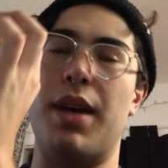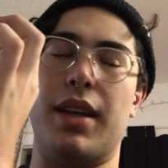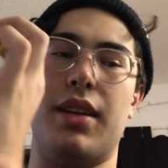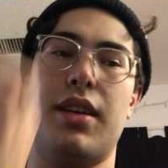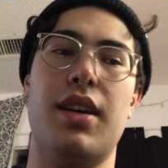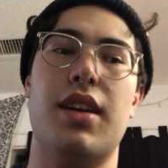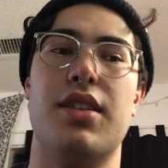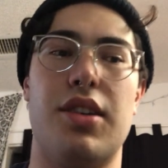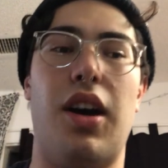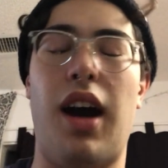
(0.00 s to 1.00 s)
big.
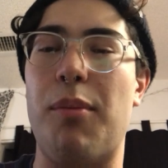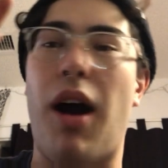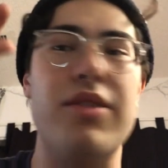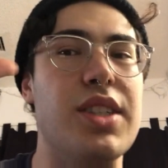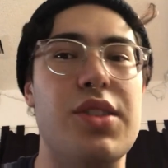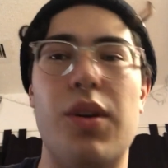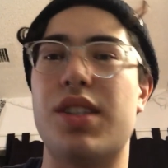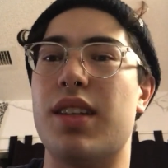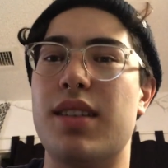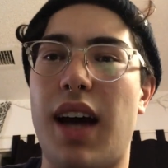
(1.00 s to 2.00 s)
So I'm obviously
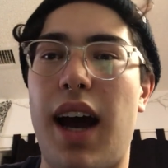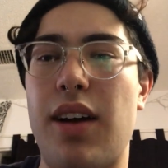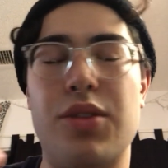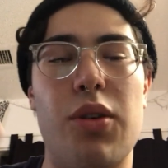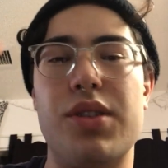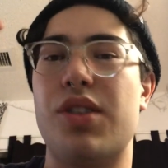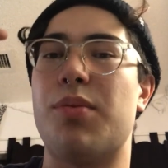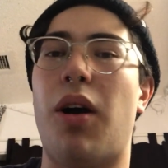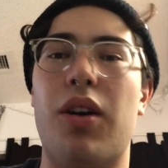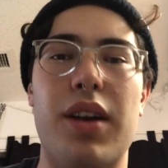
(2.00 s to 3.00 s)
twisting the dial towards the
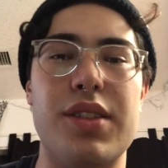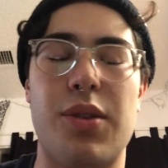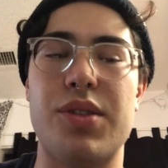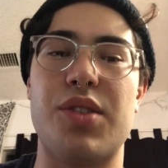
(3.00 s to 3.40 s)
smaller end,